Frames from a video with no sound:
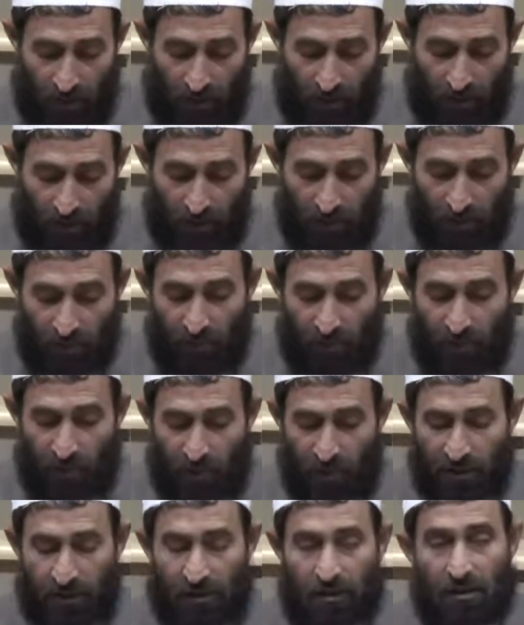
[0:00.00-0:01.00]
number
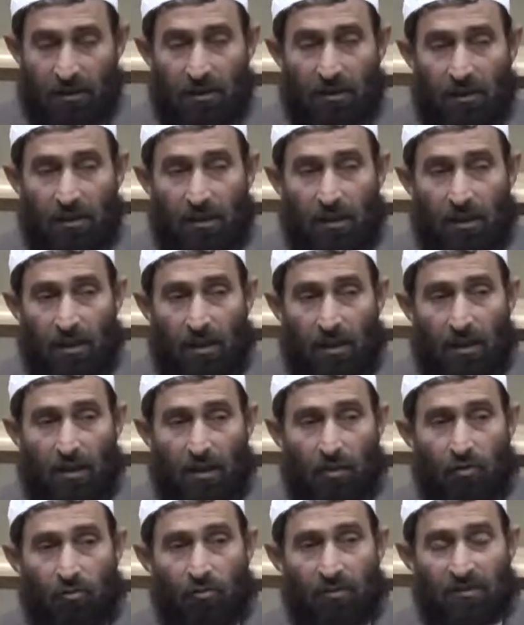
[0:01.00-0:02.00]
one,
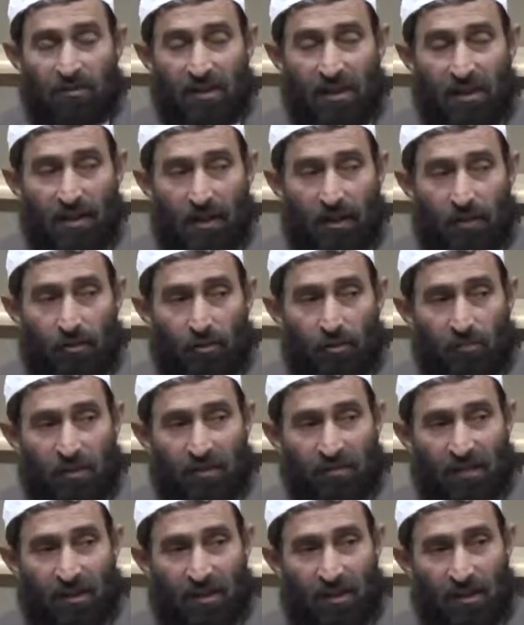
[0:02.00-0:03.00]
humaza and
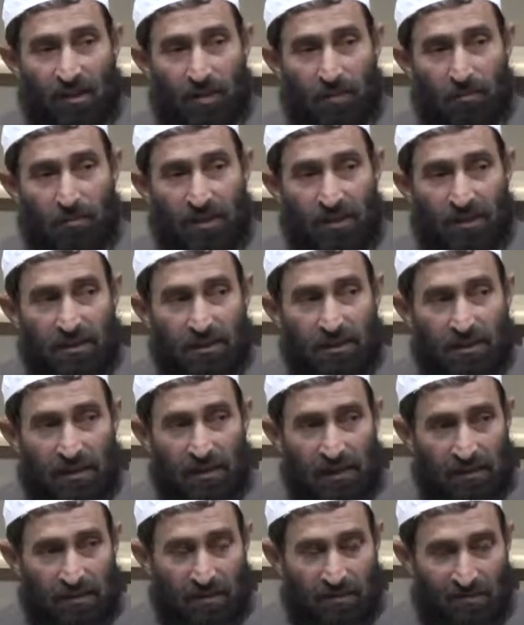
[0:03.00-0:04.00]
lumaza repeated
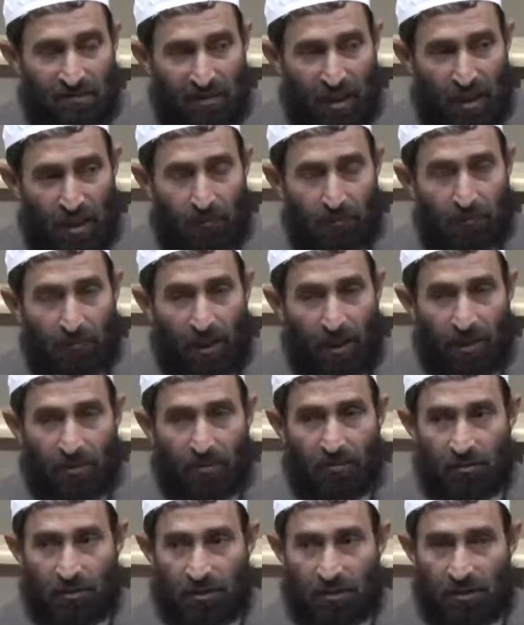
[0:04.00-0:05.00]
in the same
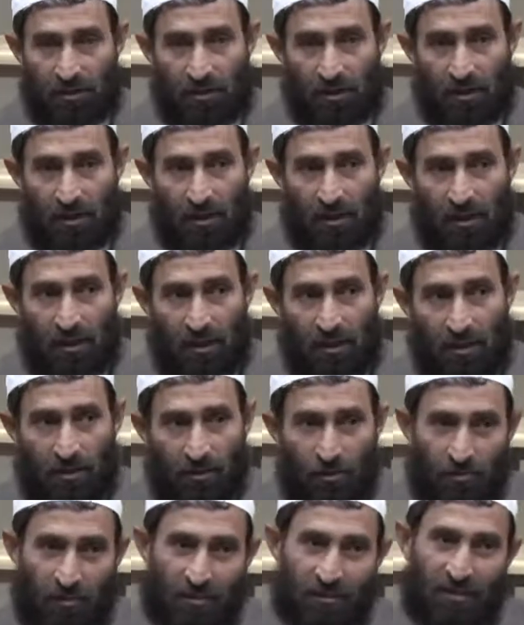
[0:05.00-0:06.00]
pattern,
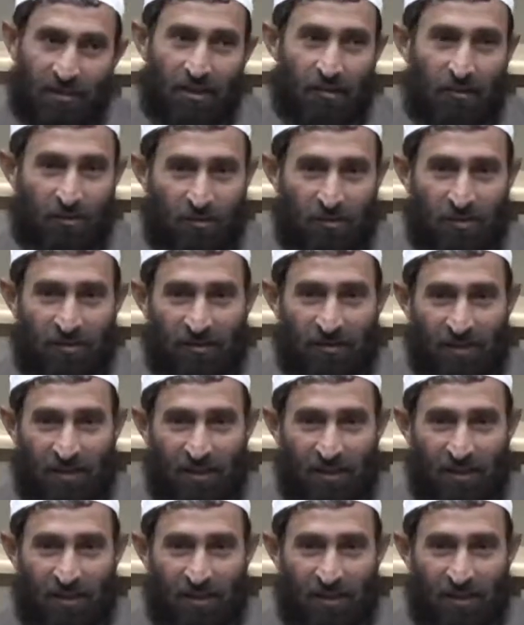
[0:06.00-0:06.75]
humaza and lumaza.